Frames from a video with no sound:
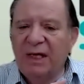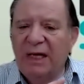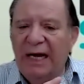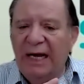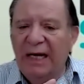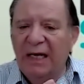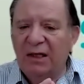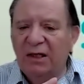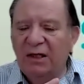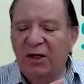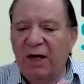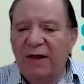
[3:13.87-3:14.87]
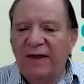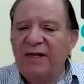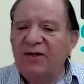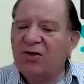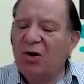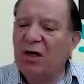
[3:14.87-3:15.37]
And then
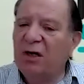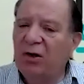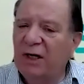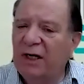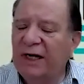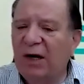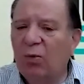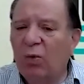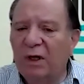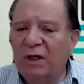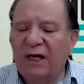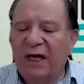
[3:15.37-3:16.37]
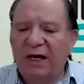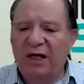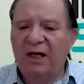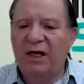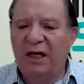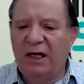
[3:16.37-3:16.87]
start looking at what data
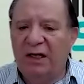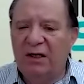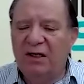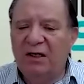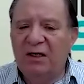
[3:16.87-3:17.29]
you need